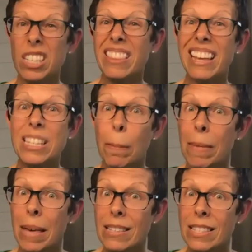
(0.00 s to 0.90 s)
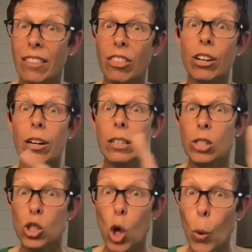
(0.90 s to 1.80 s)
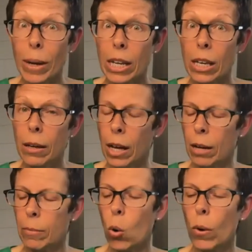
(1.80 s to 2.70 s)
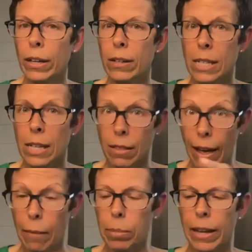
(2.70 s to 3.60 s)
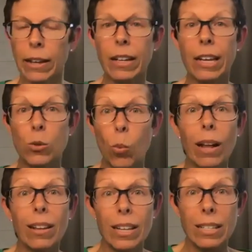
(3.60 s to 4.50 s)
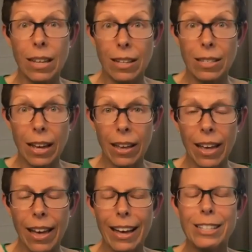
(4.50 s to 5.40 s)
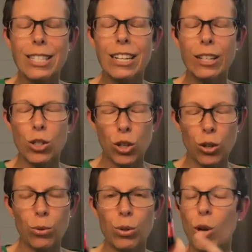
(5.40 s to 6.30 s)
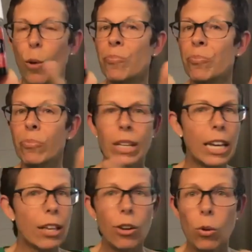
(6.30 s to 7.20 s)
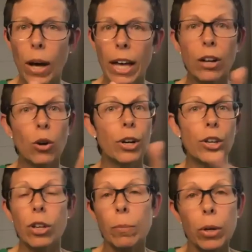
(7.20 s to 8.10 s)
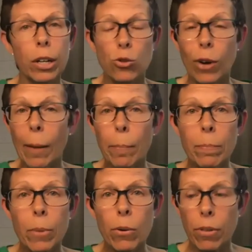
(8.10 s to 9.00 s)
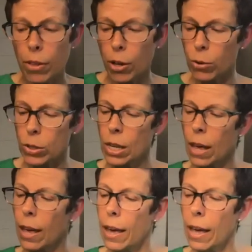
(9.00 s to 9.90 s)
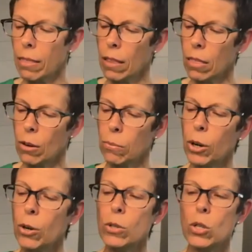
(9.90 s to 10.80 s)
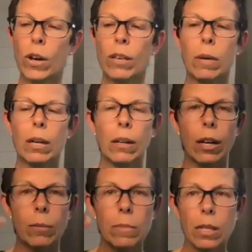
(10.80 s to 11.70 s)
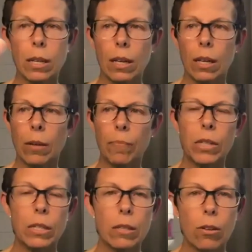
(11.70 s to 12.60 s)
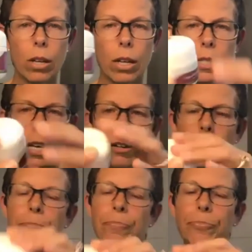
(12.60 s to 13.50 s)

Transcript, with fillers: That's amazing. There are so many um, oils in that blend, as well as Exodus 2. So either one, or you could put a drop of both of those. And then the rose ointment comes in this little container.